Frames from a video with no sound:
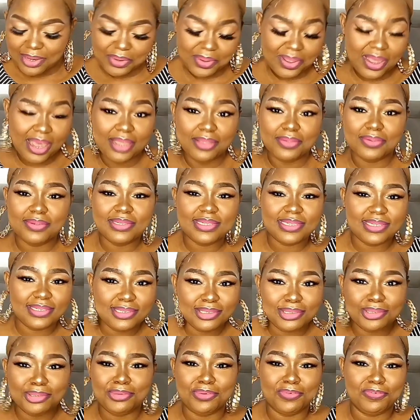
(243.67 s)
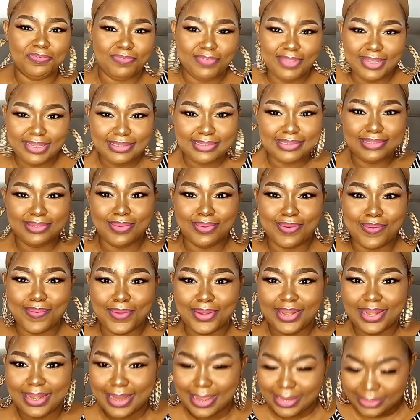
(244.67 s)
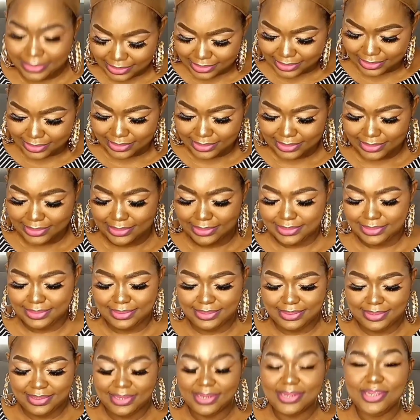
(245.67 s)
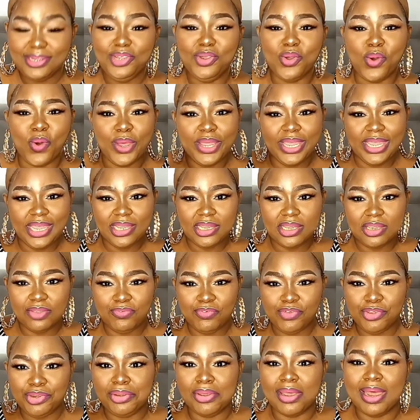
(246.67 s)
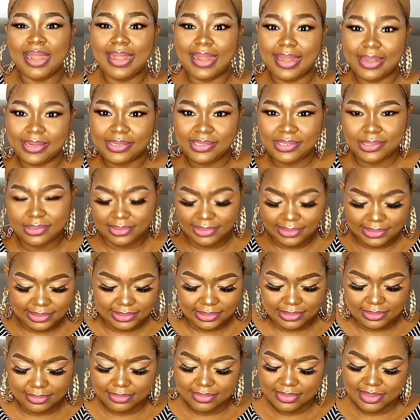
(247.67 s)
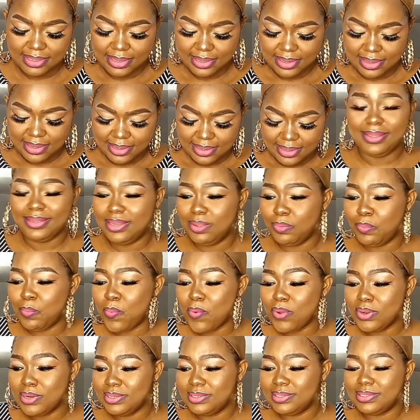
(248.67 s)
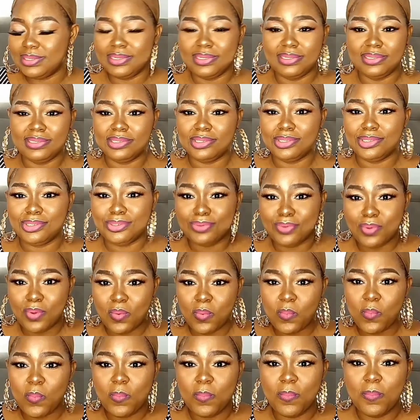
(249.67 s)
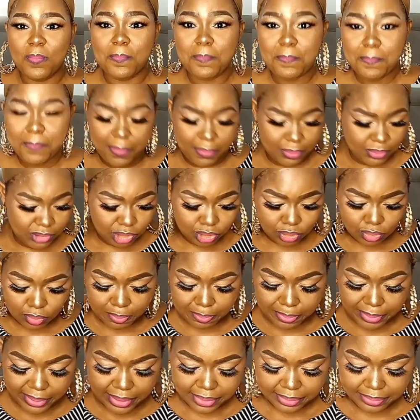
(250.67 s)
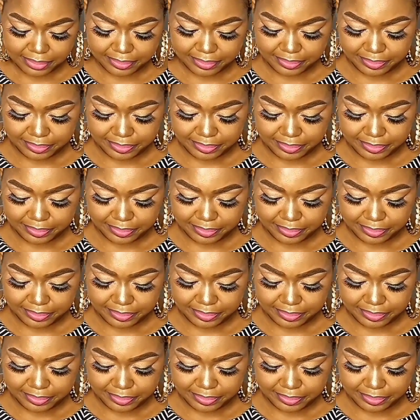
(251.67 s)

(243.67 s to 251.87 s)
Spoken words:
you can use it to fix your lashes, your individual lashes. The quality is so super.